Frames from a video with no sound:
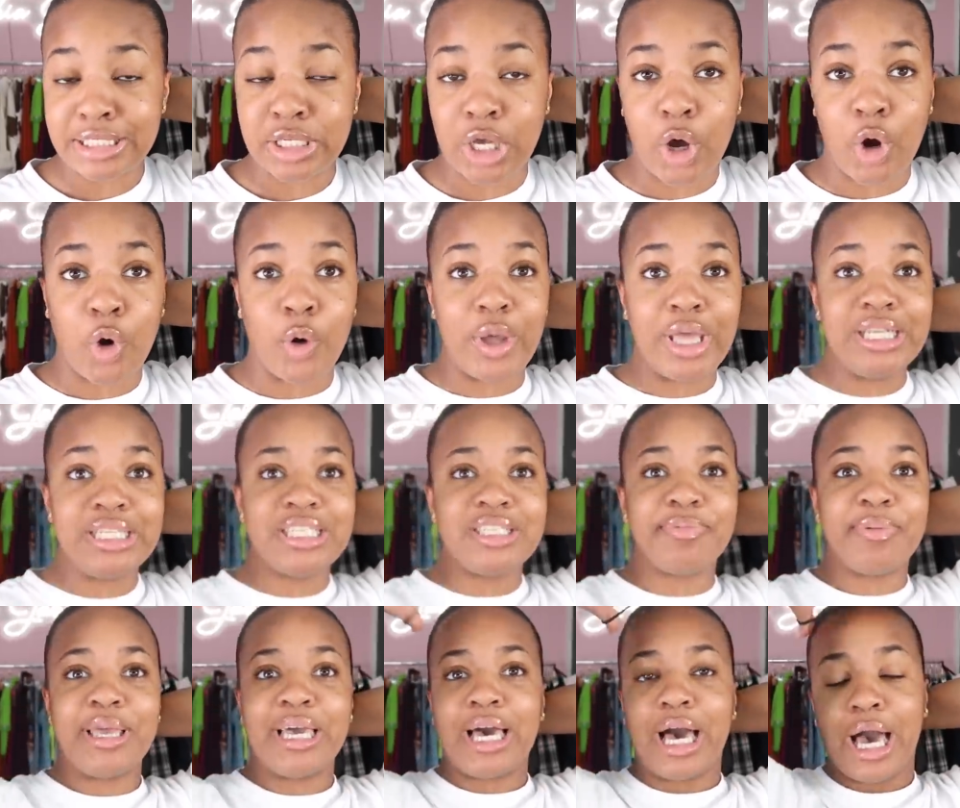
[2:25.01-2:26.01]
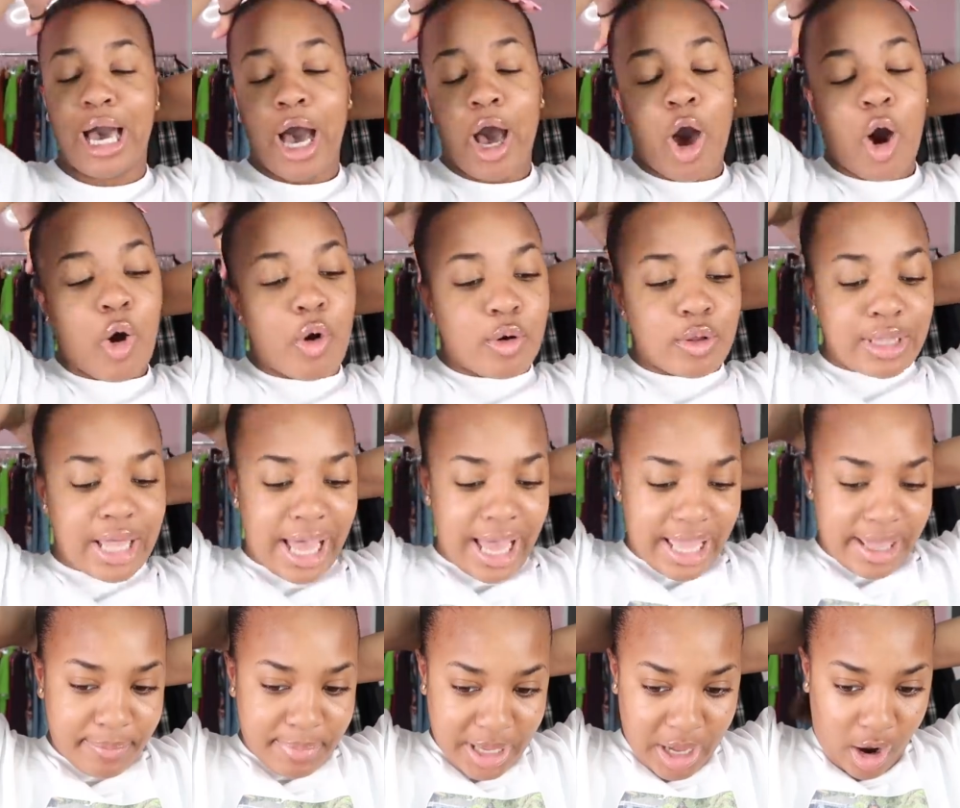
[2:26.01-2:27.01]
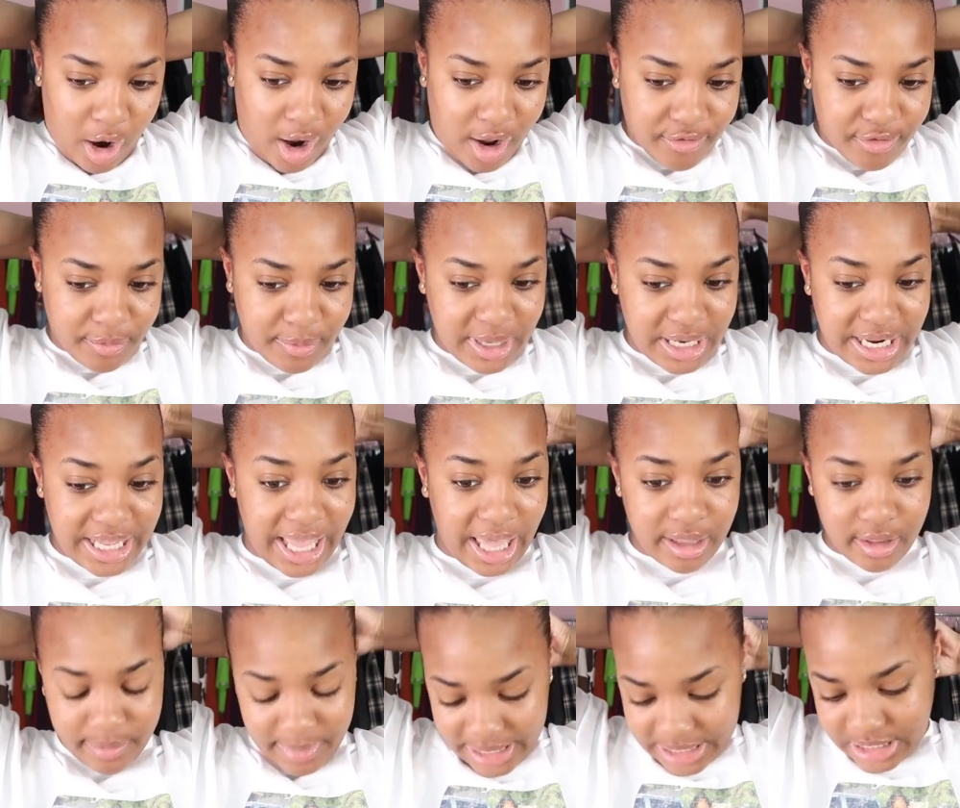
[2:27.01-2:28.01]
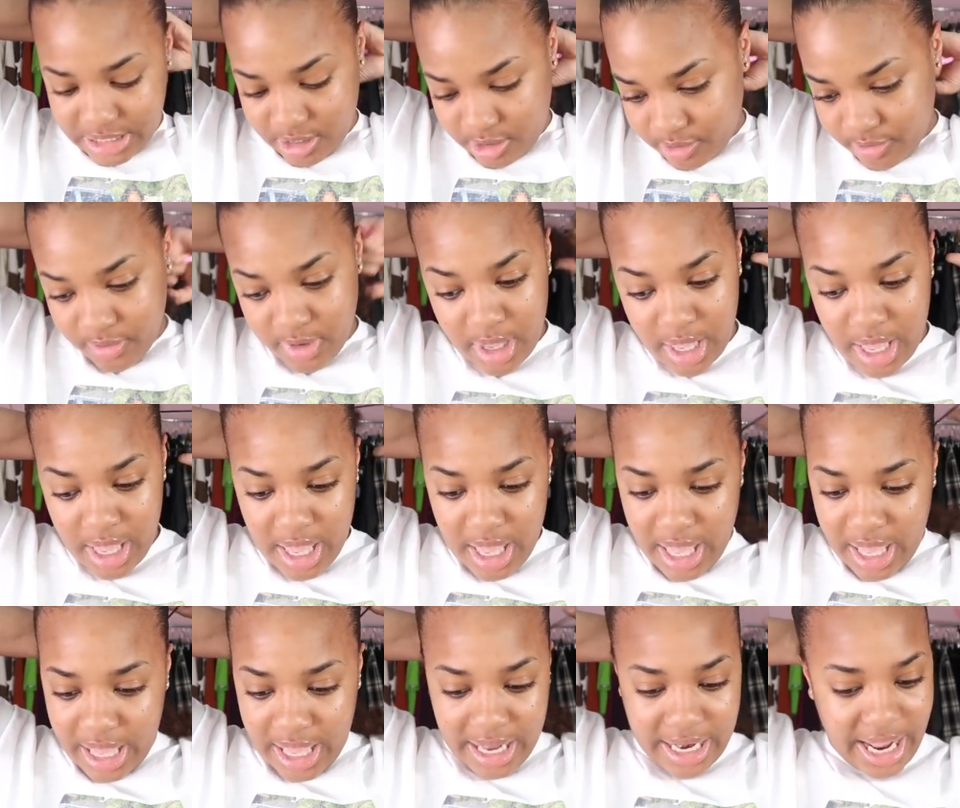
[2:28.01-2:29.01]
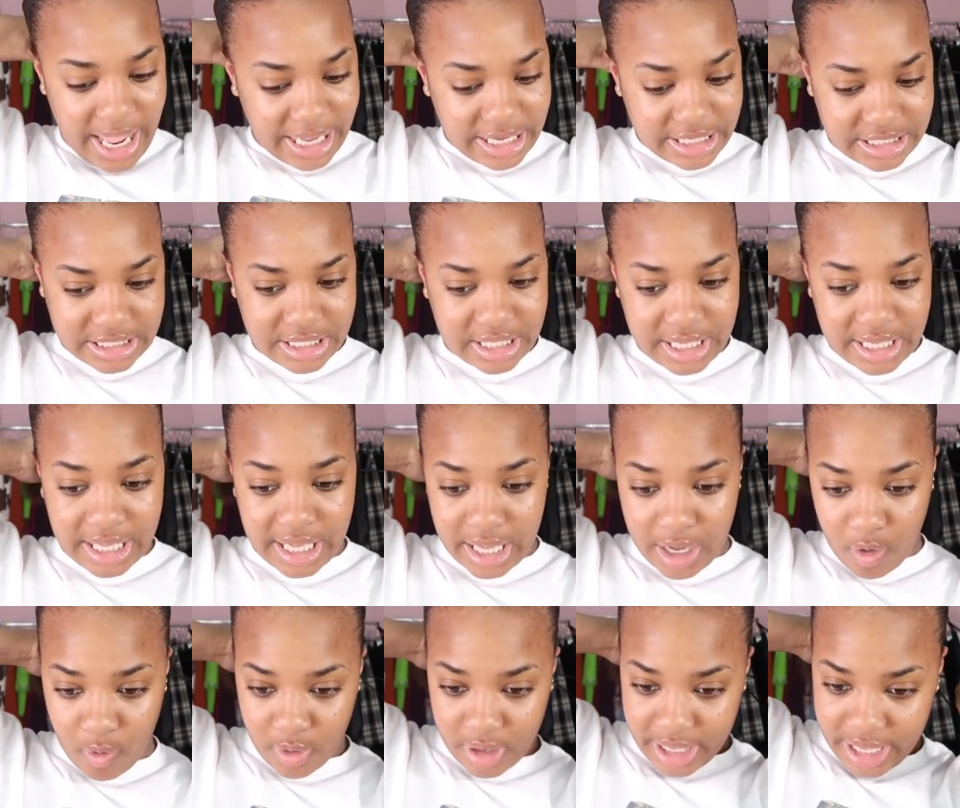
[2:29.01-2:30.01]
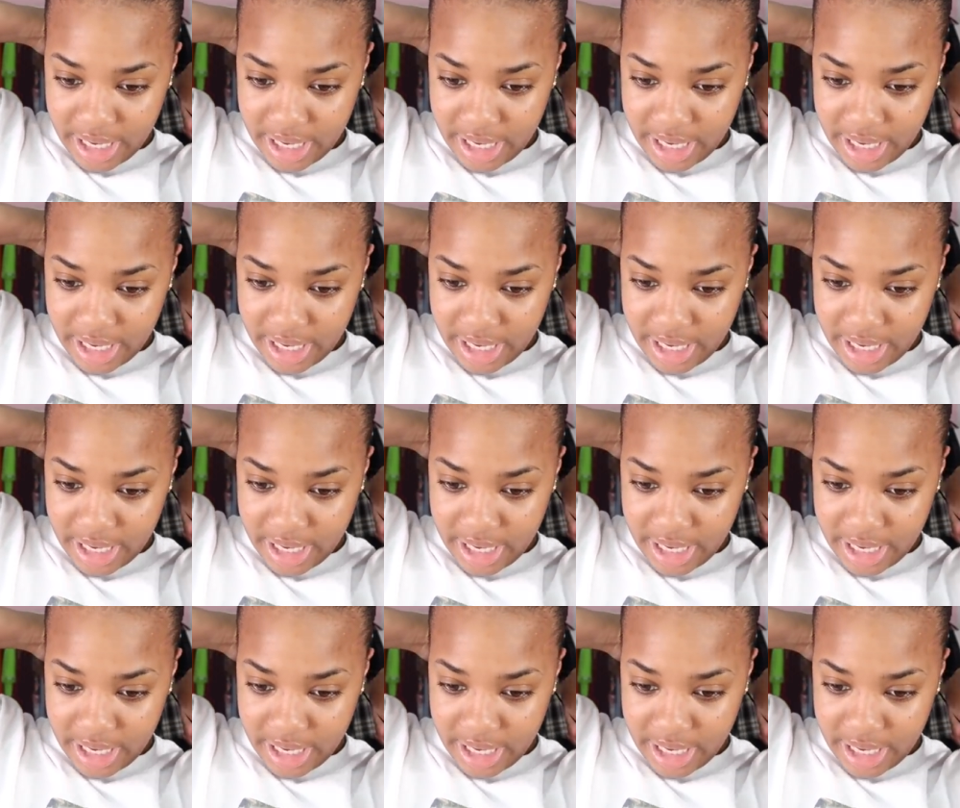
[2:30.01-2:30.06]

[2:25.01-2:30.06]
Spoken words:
So it just be a whole lot. It'd be hard for me to gather myself and actually get on